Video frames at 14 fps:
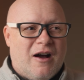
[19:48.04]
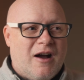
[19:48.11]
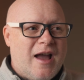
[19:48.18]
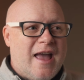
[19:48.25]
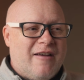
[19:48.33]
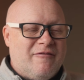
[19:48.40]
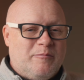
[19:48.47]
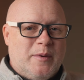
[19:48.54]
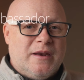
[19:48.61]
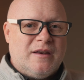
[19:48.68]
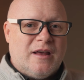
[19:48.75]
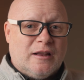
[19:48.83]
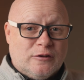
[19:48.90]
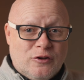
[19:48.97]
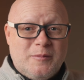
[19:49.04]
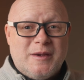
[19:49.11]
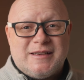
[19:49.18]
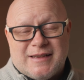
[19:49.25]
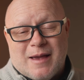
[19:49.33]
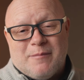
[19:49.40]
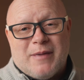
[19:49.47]
I have been a
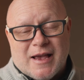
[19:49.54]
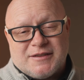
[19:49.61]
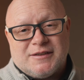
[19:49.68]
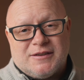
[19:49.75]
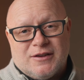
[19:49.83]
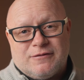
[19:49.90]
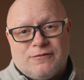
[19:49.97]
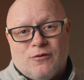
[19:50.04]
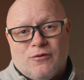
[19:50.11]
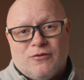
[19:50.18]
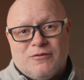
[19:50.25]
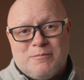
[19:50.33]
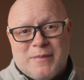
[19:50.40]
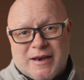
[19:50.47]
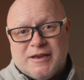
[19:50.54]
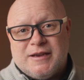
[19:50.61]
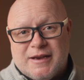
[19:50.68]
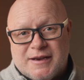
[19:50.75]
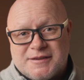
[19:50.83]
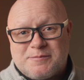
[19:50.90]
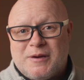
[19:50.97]
LUMIX ambassador for many
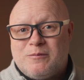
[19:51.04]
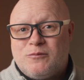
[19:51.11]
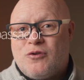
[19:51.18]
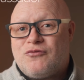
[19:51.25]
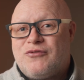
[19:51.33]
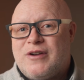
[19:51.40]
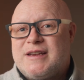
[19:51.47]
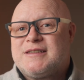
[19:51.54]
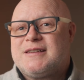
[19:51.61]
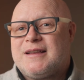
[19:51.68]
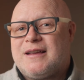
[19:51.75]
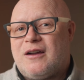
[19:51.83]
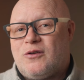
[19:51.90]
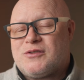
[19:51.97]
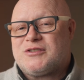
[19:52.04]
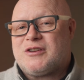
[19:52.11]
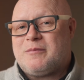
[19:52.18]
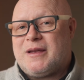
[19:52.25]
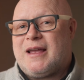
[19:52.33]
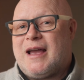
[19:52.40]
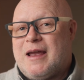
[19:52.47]
years, but more recently I also
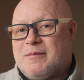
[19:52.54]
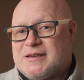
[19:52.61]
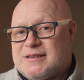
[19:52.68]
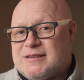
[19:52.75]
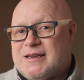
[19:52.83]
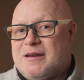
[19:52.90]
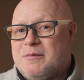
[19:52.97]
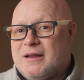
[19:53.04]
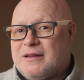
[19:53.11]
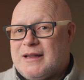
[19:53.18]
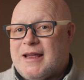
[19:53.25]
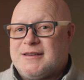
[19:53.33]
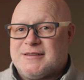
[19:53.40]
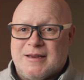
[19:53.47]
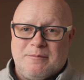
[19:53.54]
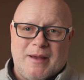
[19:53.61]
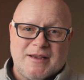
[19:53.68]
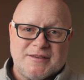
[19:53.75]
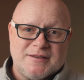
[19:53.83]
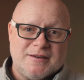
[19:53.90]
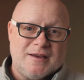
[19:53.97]
became a Sigma lens
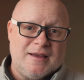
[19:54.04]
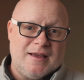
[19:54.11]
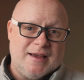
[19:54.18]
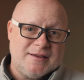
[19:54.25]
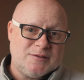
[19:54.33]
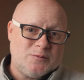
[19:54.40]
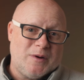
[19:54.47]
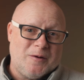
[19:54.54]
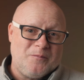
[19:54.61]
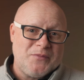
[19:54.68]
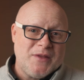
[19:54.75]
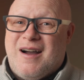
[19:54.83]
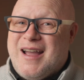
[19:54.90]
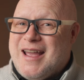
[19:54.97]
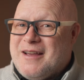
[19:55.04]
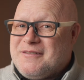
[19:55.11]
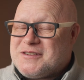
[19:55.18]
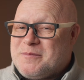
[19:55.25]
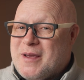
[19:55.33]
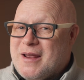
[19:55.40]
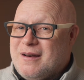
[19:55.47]
ambassador as well. I have
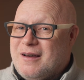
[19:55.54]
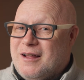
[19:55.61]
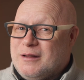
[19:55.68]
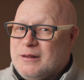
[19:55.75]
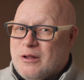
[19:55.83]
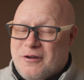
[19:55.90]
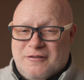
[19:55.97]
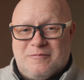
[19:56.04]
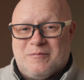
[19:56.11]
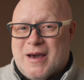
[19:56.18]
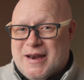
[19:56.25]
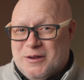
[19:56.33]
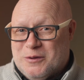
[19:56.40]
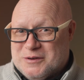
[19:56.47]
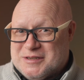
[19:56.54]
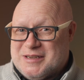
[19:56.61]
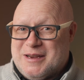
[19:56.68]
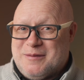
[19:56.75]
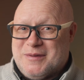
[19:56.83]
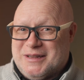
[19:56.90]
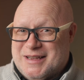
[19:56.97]
spent a lot of money on
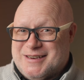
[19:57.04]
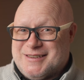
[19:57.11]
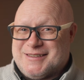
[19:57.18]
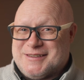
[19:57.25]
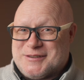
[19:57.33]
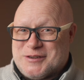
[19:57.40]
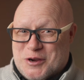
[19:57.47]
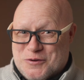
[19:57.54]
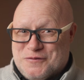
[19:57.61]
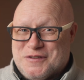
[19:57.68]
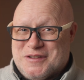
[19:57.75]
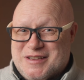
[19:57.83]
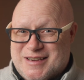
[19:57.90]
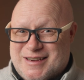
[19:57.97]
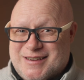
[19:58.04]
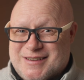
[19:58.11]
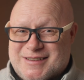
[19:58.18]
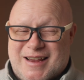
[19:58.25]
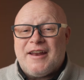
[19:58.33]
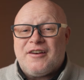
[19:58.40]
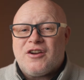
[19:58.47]
Sigma lenses over the
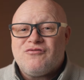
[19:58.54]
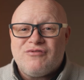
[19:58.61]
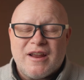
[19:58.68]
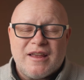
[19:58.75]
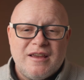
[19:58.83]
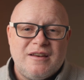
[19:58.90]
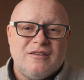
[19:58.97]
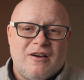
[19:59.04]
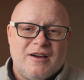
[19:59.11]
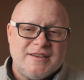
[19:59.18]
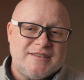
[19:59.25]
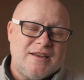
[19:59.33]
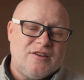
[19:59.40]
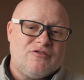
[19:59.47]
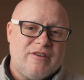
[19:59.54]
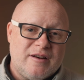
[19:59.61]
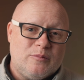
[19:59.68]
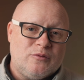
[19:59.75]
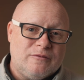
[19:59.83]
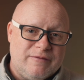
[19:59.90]
years, and I recognize the incredible